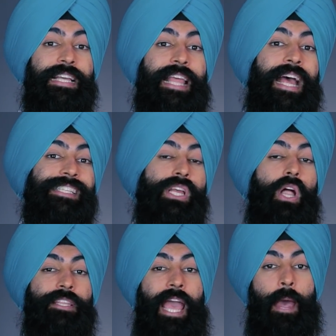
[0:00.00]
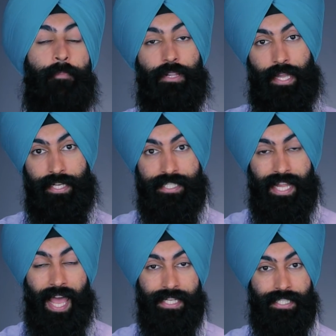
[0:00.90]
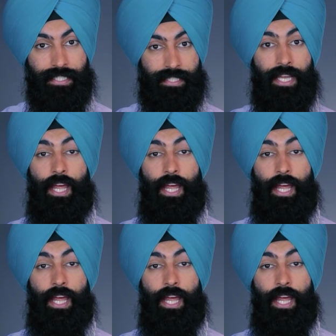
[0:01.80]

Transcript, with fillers: that's called capital gains taxes.